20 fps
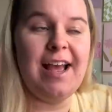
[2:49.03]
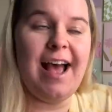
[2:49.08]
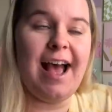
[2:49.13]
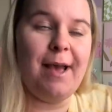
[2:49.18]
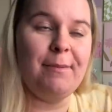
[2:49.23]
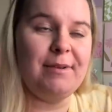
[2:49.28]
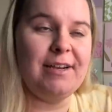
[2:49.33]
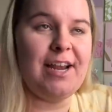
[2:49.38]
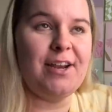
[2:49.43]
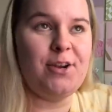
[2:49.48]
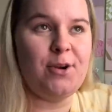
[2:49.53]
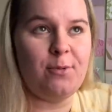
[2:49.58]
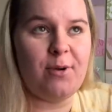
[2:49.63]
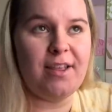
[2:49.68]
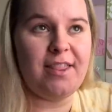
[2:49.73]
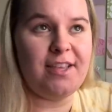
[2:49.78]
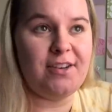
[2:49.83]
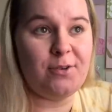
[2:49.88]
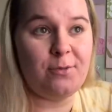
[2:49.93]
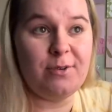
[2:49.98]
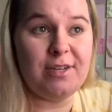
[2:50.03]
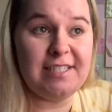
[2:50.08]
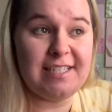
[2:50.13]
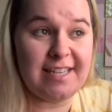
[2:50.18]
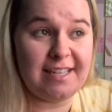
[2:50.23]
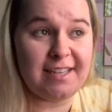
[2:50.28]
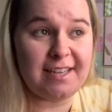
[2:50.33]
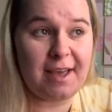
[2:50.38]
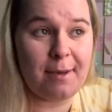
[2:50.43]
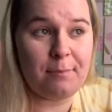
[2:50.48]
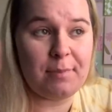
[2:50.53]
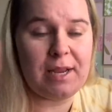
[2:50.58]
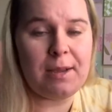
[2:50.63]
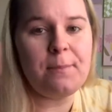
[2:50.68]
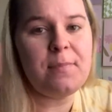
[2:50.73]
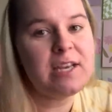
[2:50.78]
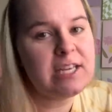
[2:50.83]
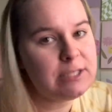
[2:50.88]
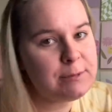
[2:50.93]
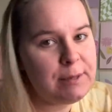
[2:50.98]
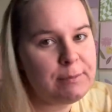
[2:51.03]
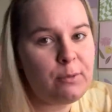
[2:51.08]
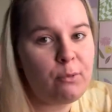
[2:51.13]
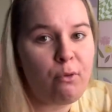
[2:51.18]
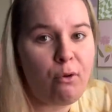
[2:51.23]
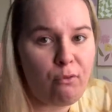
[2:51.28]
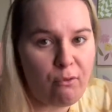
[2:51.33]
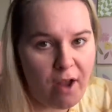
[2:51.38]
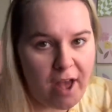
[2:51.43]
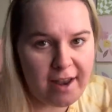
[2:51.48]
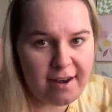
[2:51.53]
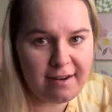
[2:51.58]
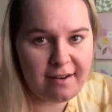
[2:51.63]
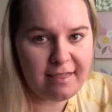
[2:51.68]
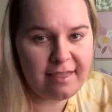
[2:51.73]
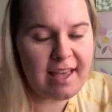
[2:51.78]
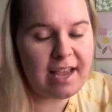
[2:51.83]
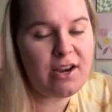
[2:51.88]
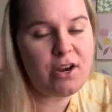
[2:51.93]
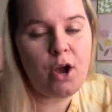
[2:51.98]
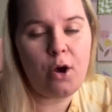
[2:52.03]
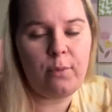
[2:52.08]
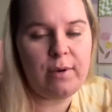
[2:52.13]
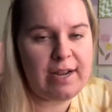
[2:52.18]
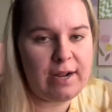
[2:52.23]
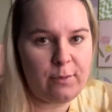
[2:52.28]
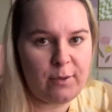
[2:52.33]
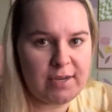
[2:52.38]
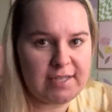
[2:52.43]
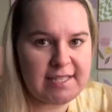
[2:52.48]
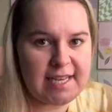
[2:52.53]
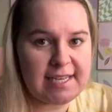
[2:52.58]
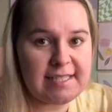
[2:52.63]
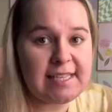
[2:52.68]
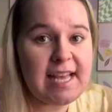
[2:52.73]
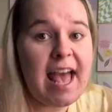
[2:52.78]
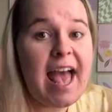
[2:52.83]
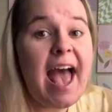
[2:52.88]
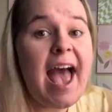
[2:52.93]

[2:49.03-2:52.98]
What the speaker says: I mean, I know why they don't want to say the company, because people will run. They know what It Works is.